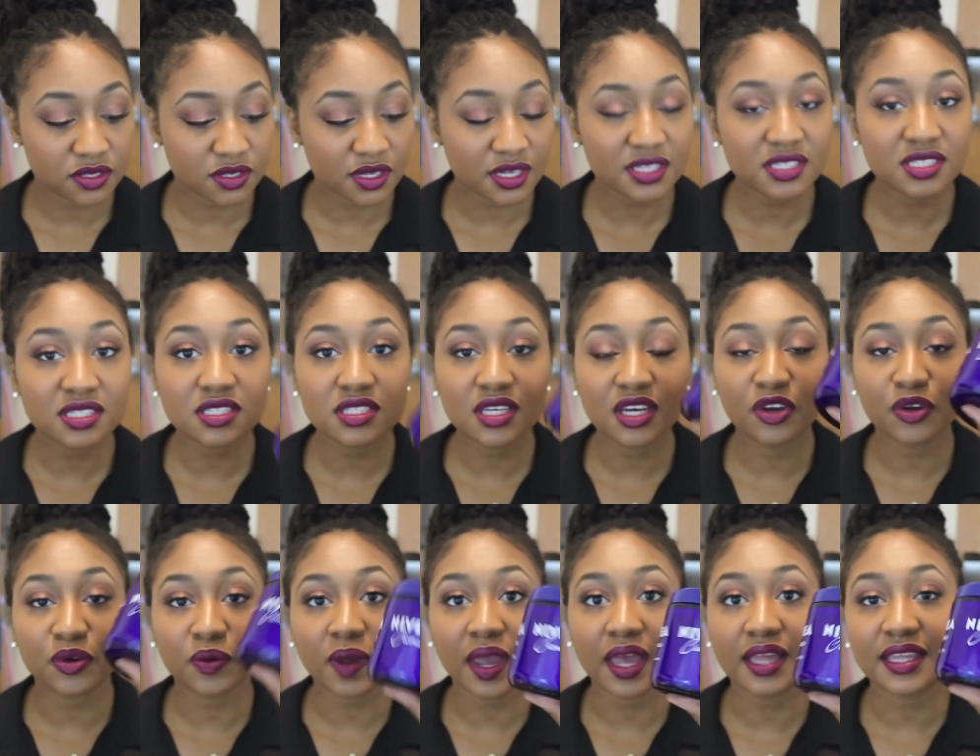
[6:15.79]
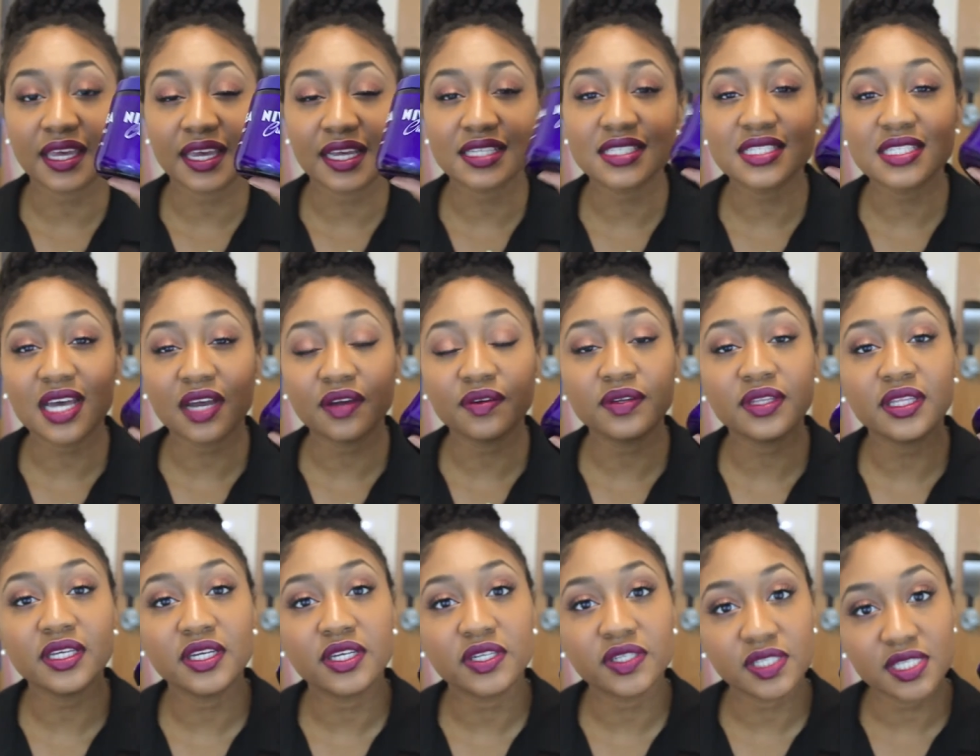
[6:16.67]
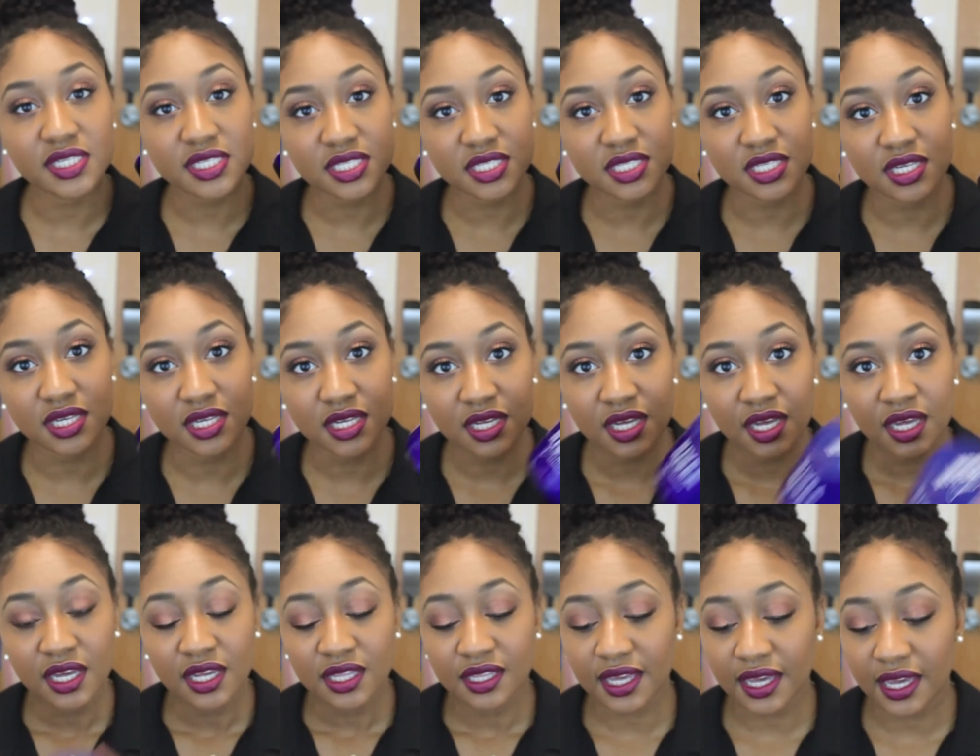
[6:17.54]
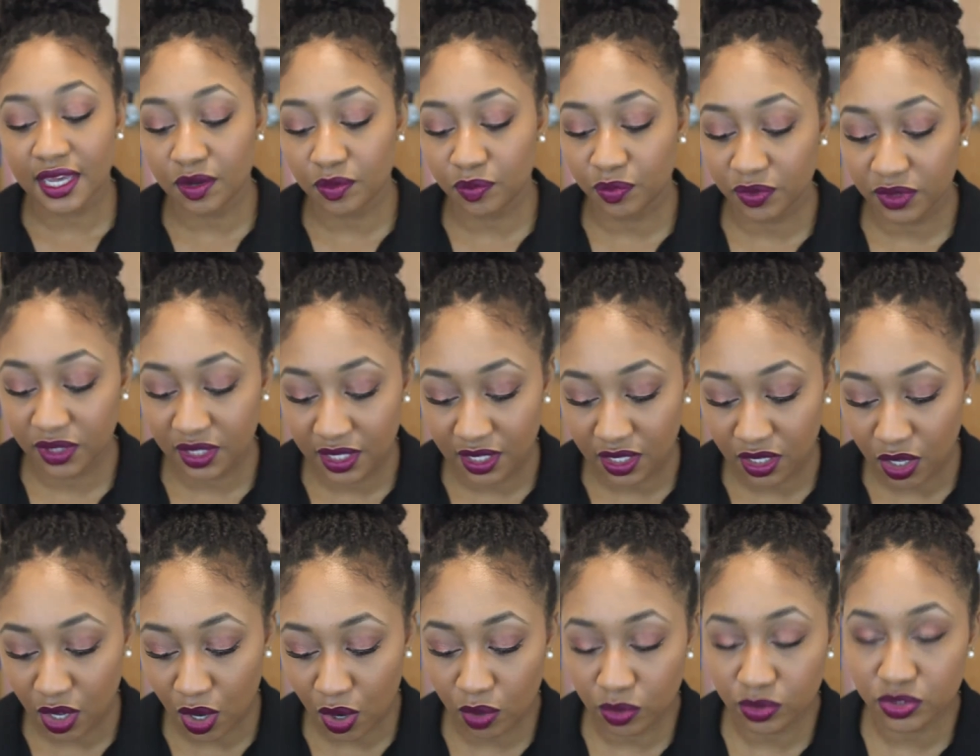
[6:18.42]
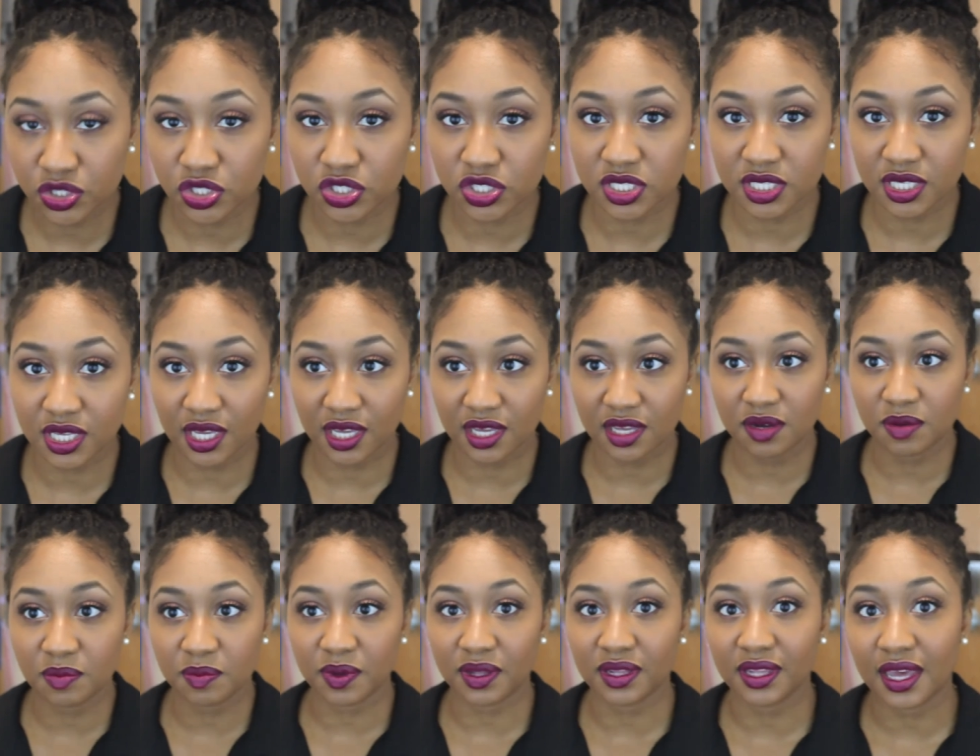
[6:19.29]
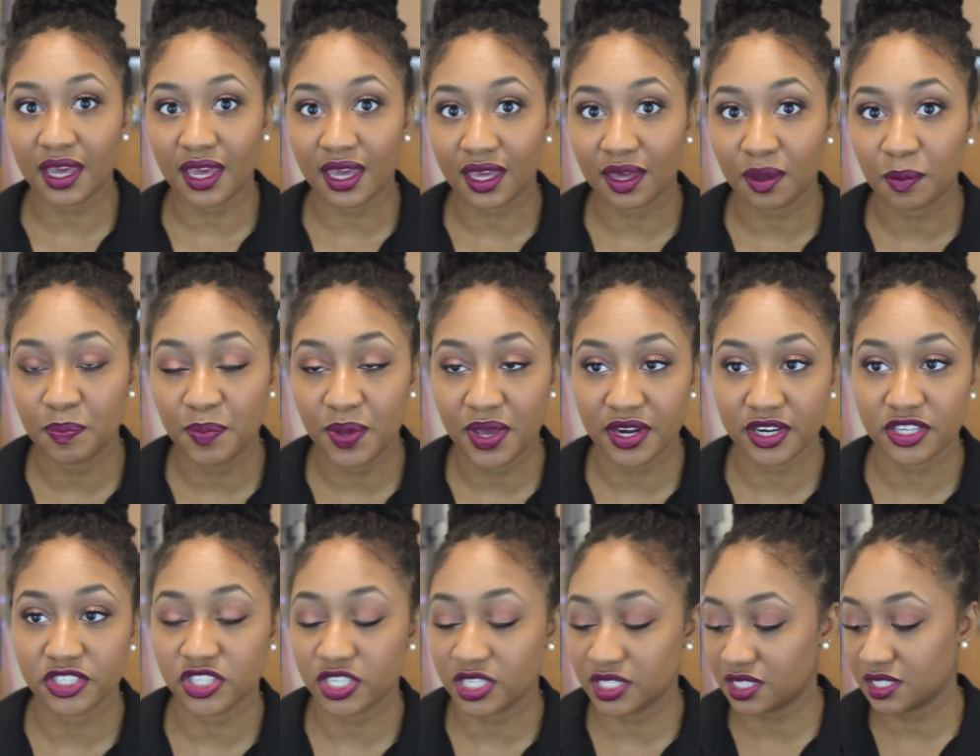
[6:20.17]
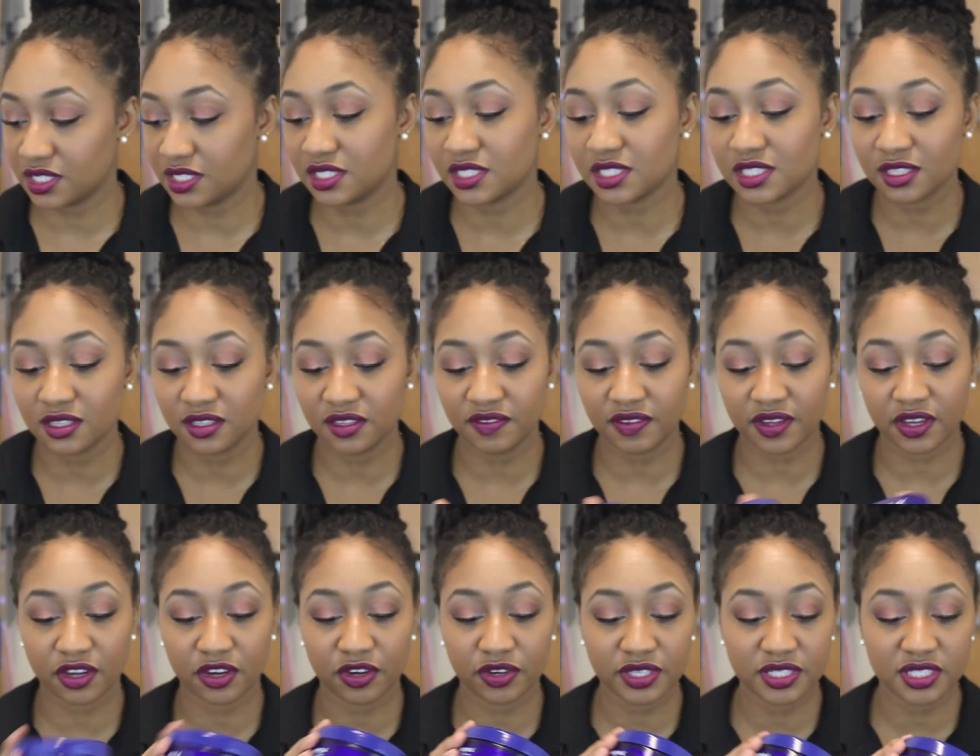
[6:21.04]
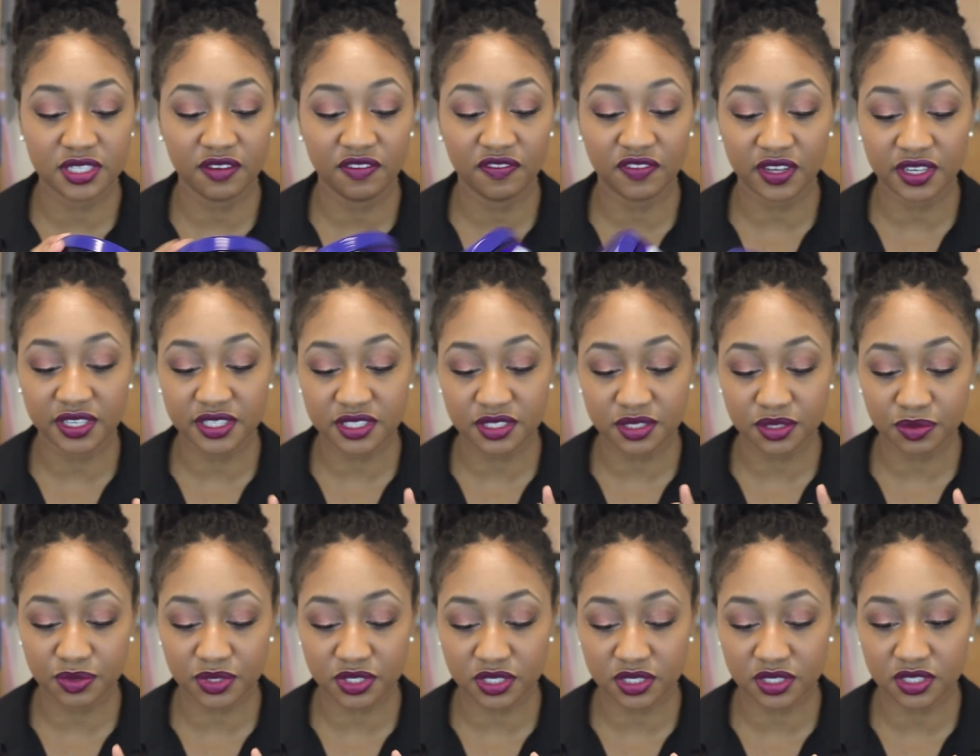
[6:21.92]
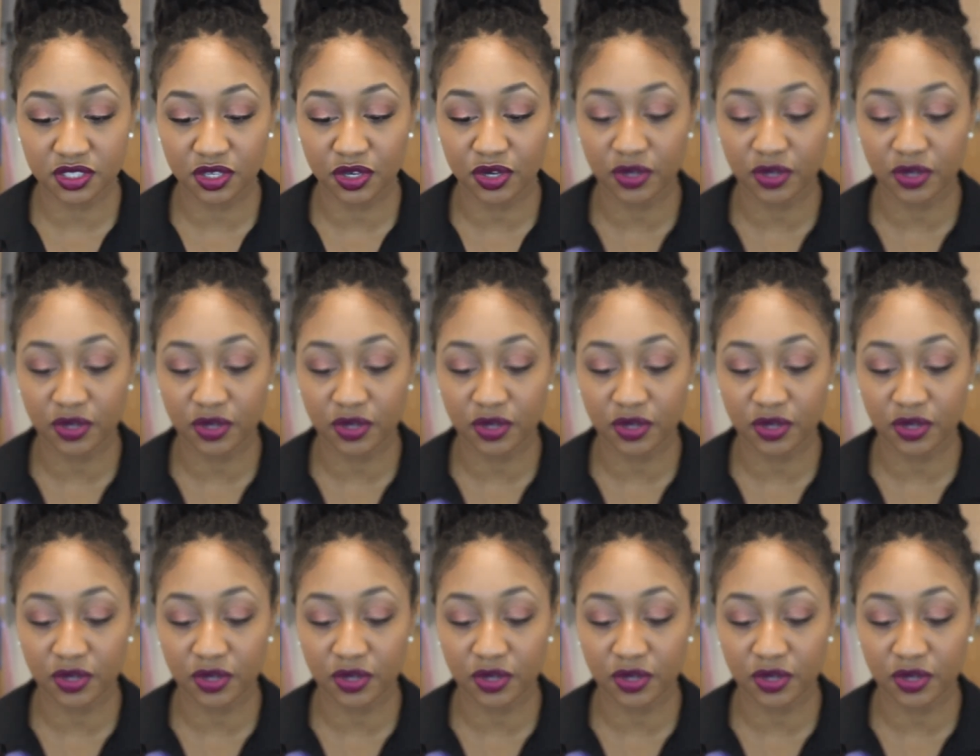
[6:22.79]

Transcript: So here's the finished look, and also check out my next video. It's my October favorite, so you can see everything I love for the month